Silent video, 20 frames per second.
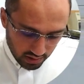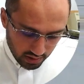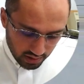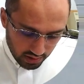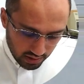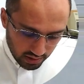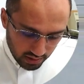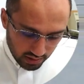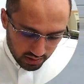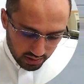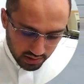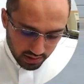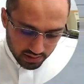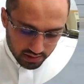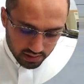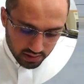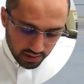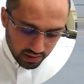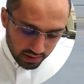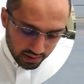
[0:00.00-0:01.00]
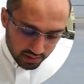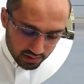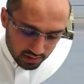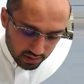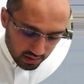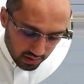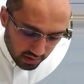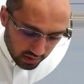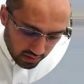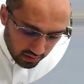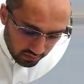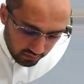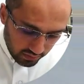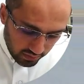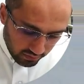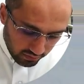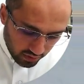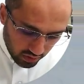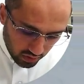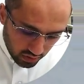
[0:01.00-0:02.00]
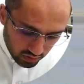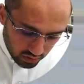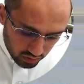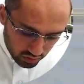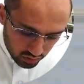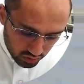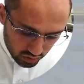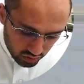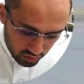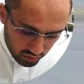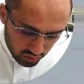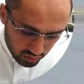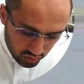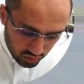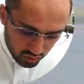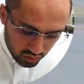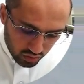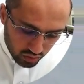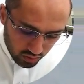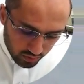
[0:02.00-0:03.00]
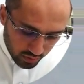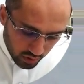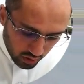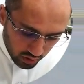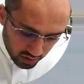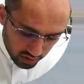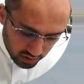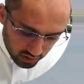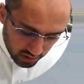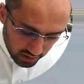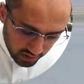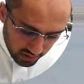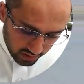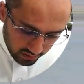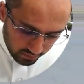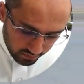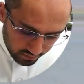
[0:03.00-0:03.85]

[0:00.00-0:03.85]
In the next case, we've got two products again.